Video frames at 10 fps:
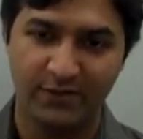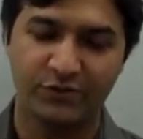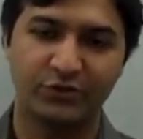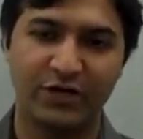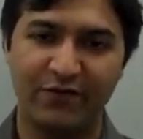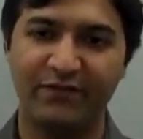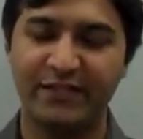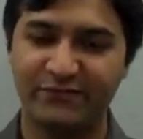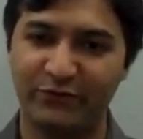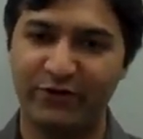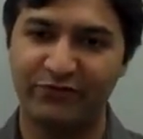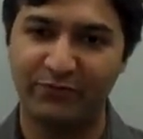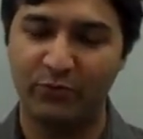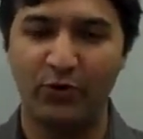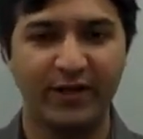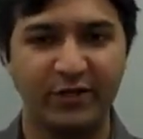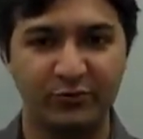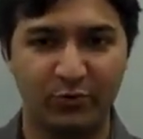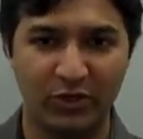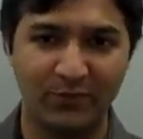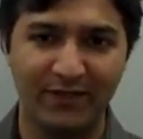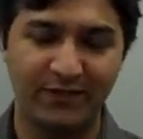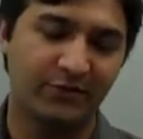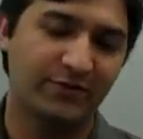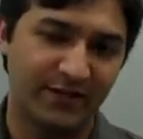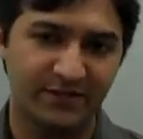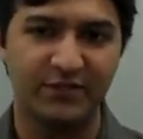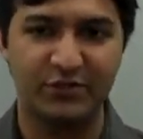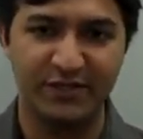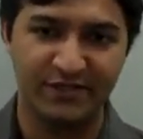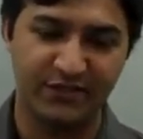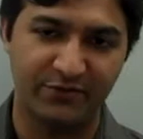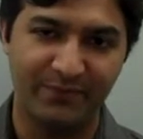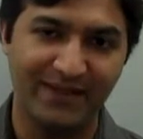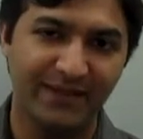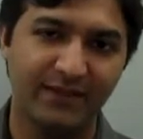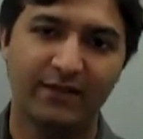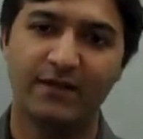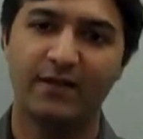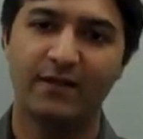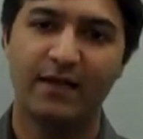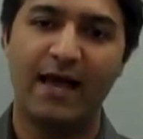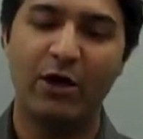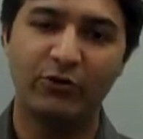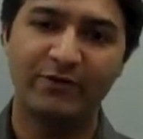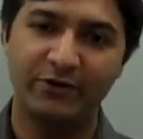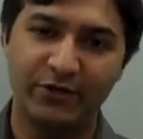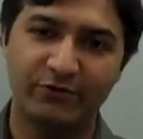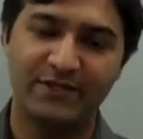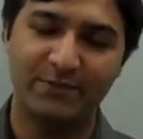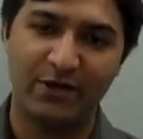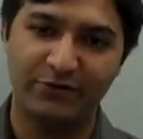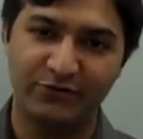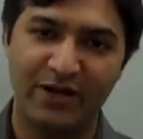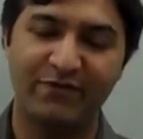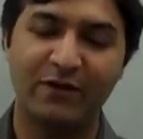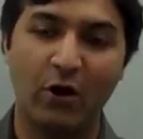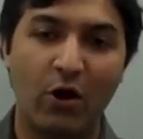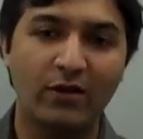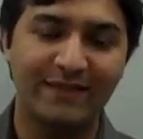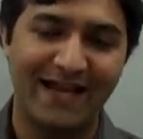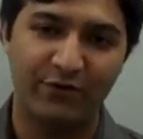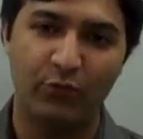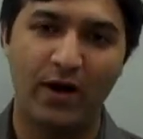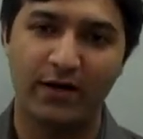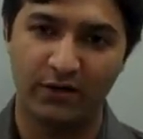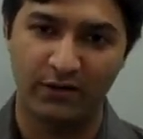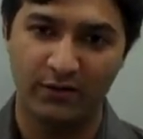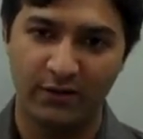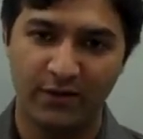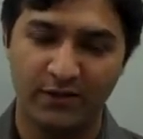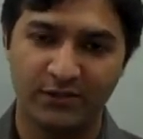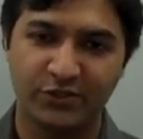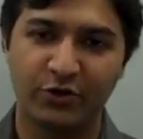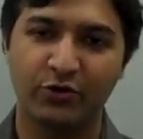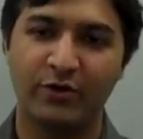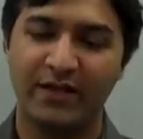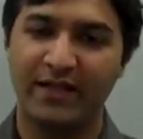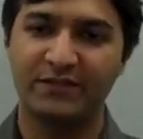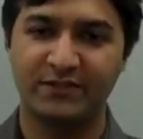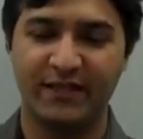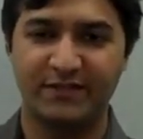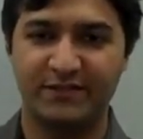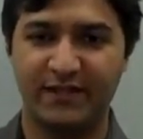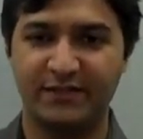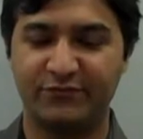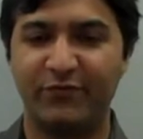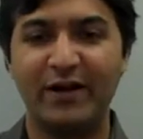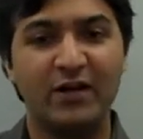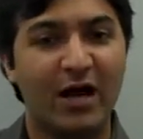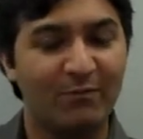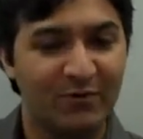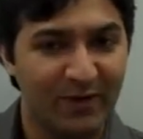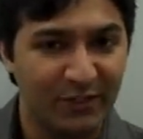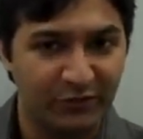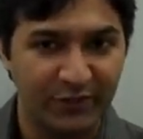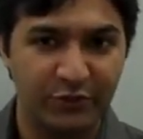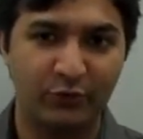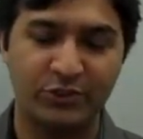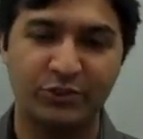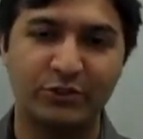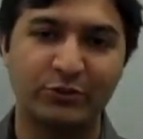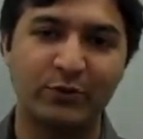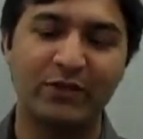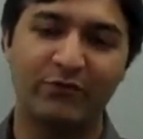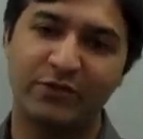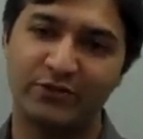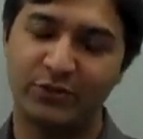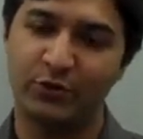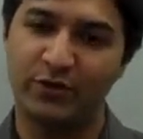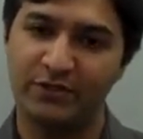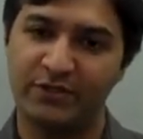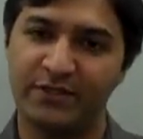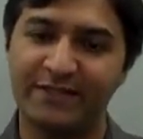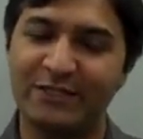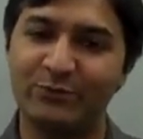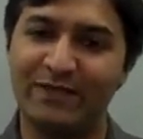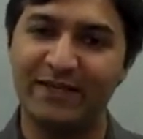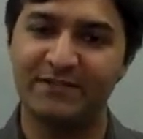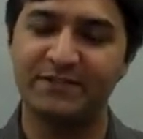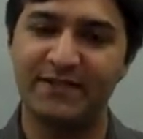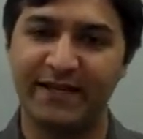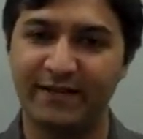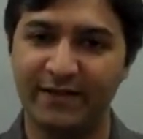So traffic that's flowing from point A to point B, data center B, how do we reduce the amount of traffic on that wire? So it's very complementary to what you are doing with your storage deduplication today.